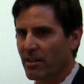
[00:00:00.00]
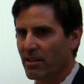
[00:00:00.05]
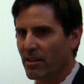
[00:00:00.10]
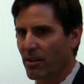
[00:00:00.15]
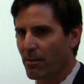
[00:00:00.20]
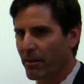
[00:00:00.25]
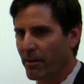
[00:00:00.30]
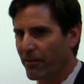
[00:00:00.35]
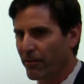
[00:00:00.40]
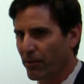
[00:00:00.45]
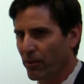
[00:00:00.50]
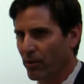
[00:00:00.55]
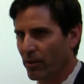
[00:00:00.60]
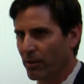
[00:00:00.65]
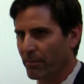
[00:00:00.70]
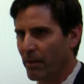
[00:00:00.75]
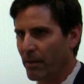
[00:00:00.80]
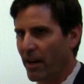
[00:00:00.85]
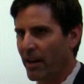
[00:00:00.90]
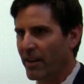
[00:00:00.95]
And don't be
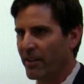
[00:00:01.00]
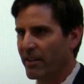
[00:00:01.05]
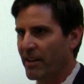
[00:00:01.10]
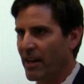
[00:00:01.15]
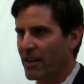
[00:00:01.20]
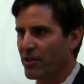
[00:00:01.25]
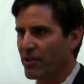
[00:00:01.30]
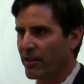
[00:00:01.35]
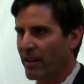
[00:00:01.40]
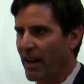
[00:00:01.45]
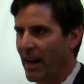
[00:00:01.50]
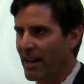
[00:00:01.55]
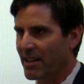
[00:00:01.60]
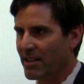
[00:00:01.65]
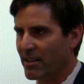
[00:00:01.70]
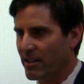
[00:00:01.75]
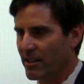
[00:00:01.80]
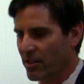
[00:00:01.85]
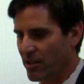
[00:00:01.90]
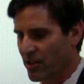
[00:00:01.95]
fooled by the natural
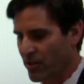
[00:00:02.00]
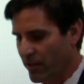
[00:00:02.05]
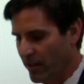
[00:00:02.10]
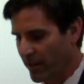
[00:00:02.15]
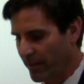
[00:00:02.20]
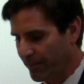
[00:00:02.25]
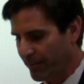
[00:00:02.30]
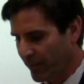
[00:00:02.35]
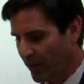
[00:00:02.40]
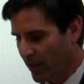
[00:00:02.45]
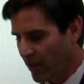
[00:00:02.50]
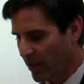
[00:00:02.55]
gas industry